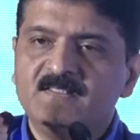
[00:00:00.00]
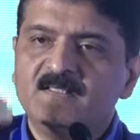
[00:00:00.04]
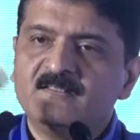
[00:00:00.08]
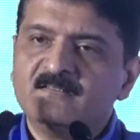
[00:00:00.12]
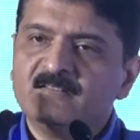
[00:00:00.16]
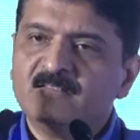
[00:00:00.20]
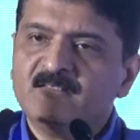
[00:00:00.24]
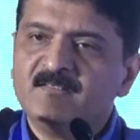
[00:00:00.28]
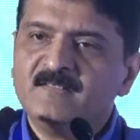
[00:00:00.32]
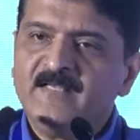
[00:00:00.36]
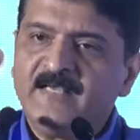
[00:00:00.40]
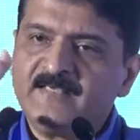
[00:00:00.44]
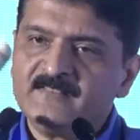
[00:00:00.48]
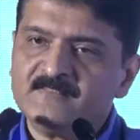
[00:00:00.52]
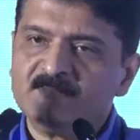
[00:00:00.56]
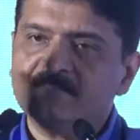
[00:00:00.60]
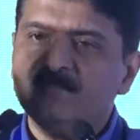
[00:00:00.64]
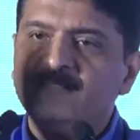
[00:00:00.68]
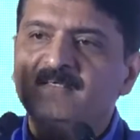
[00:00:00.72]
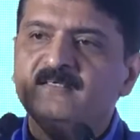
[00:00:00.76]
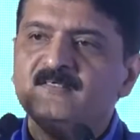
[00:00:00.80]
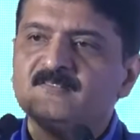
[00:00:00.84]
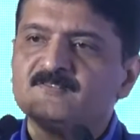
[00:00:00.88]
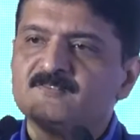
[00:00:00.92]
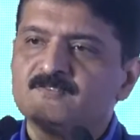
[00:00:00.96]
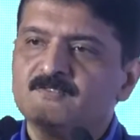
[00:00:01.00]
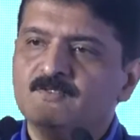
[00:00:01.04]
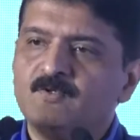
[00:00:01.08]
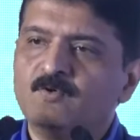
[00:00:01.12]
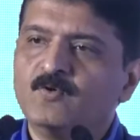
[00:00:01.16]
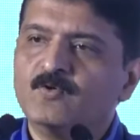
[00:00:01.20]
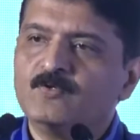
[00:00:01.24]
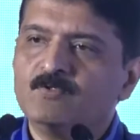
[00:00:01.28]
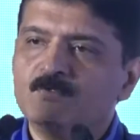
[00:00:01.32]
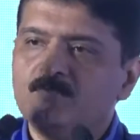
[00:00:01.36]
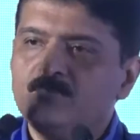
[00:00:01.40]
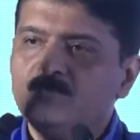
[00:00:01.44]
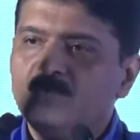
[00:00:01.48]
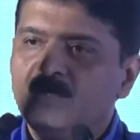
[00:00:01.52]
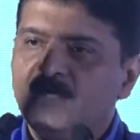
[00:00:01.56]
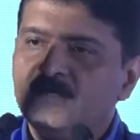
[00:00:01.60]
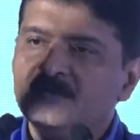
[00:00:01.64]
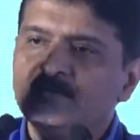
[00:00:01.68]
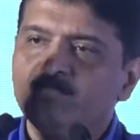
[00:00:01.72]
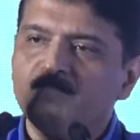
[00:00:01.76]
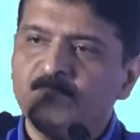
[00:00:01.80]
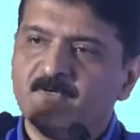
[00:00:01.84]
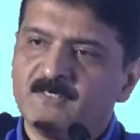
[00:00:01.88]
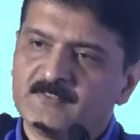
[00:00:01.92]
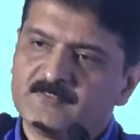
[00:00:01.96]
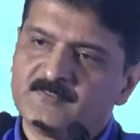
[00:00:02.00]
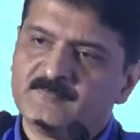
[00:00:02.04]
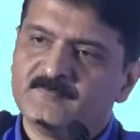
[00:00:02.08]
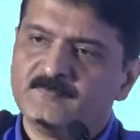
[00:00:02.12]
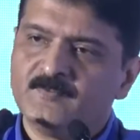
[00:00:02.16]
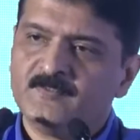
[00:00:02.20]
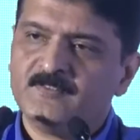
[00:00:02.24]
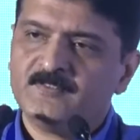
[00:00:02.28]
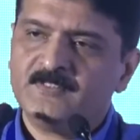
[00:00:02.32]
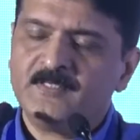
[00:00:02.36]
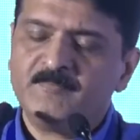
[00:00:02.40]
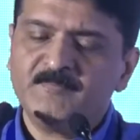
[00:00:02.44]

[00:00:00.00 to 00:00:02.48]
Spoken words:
then the next thing is to go to other parts of the world.